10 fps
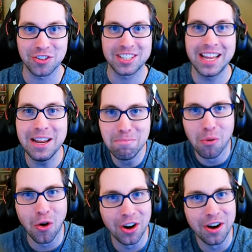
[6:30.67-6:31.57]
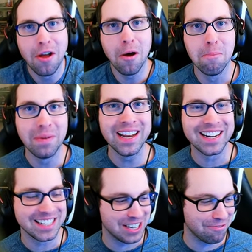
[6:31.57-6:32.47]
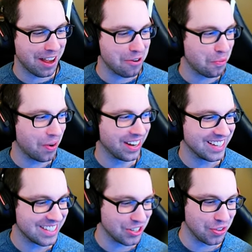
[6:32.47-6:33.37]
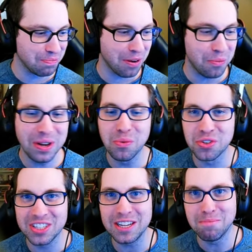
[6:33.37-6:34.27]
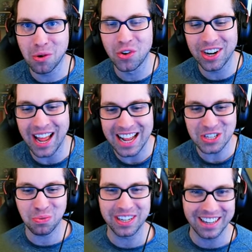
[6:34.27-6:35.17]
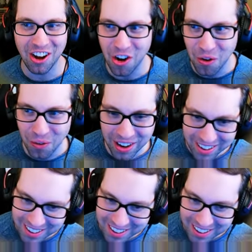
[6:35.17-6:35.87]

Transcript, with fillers: 10 more minutes if I wanted to, but we will see more as we go.